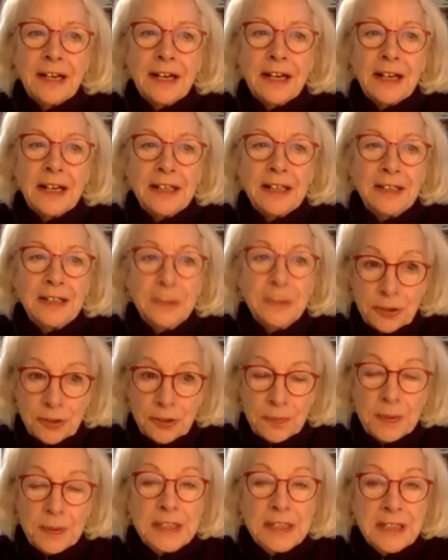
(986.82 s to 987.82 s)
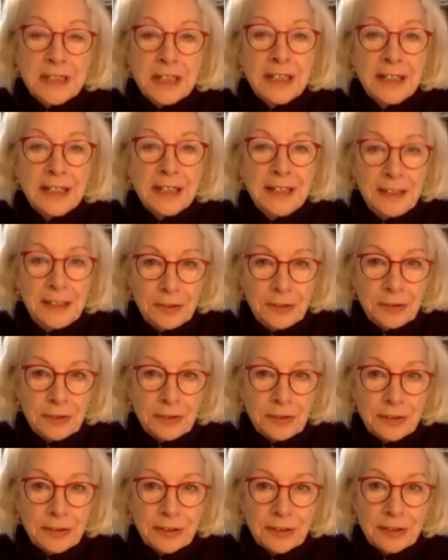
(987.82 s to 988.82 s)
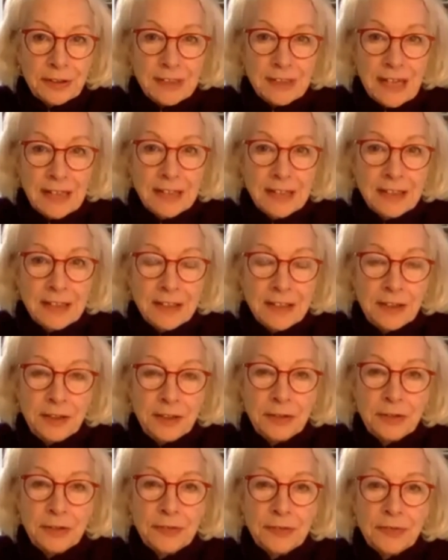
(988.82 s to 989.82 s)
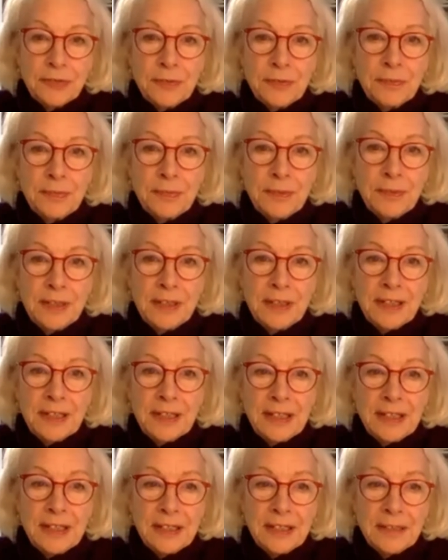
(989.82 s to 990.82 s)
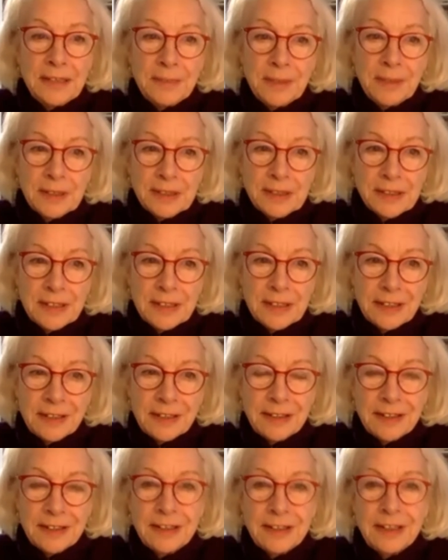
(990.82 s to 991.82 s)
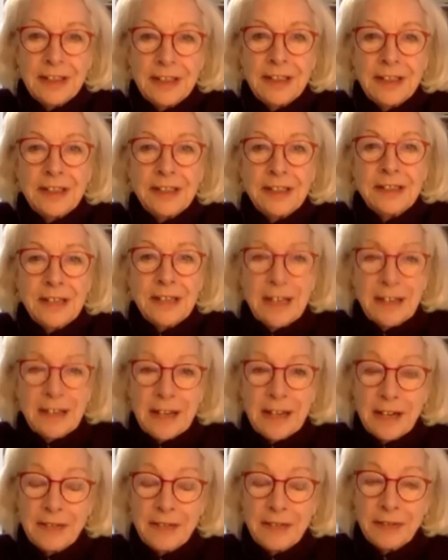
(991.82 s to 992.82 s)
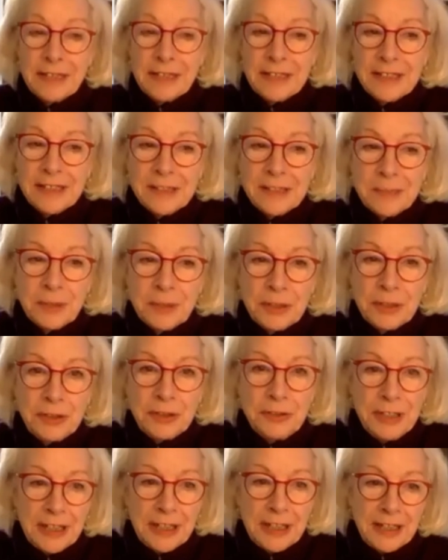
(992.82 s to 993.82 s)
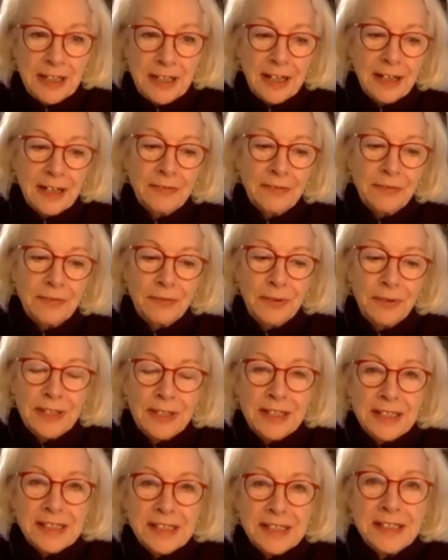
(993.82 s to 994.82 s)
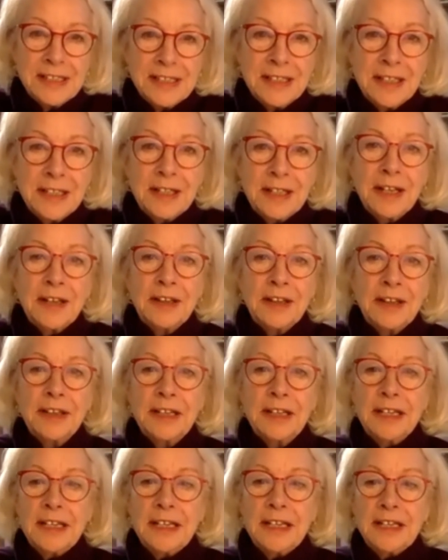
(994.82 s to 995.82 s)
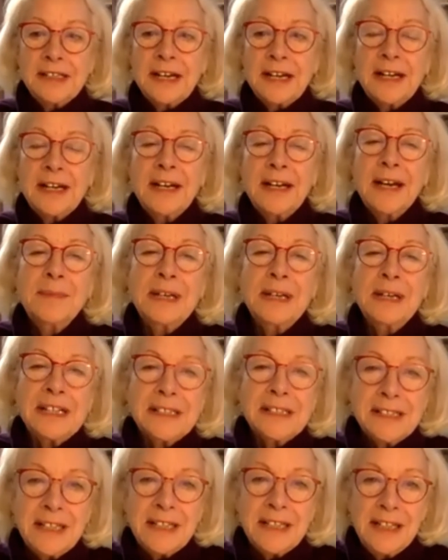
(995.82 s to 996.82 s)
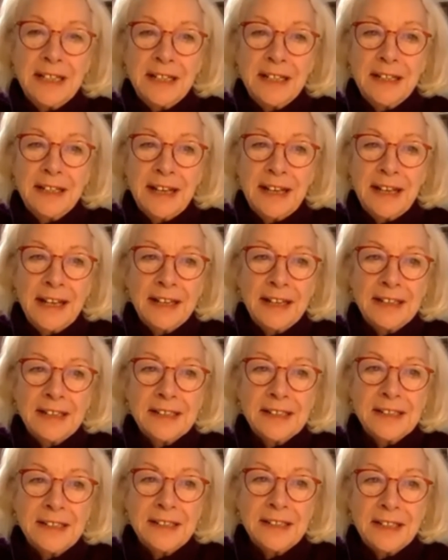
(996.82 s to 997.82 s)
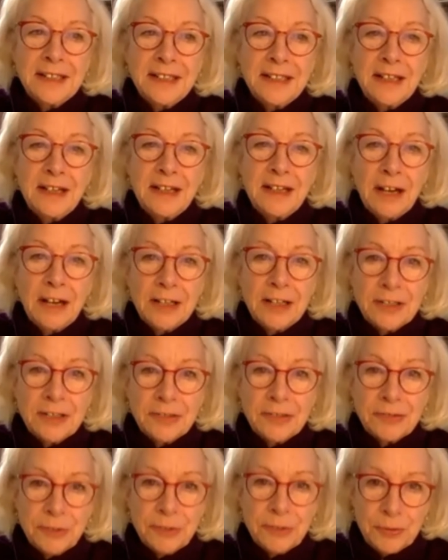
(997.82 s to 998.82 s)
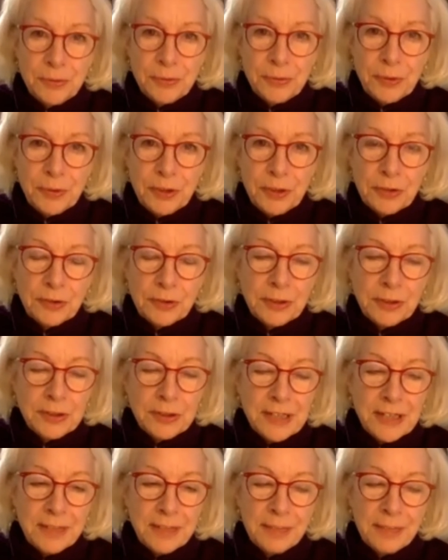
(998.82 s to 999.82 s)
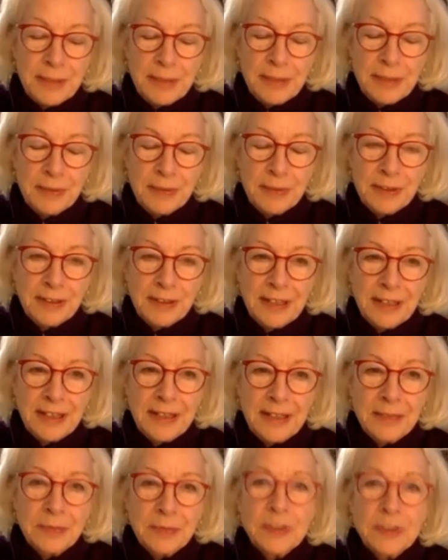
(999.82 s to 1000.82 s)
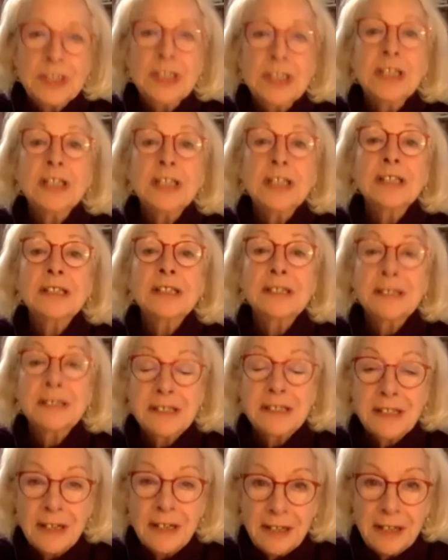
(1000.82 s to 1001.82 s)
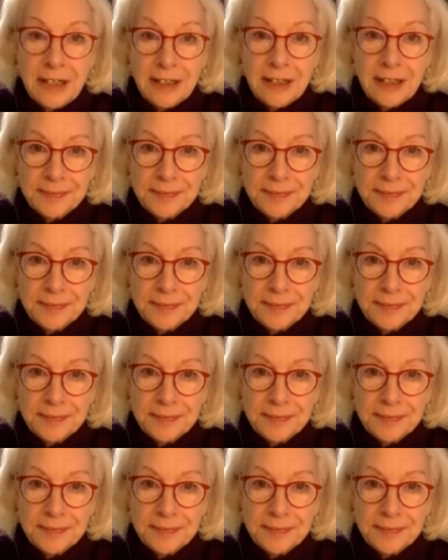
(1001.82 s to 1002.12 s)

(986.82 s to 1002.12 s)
youth, particularly youth, talented youth from India and Pakistan together, I've witnessed what you did. I've witnessed the dynamics in that large room with all those young people, and it was stunning.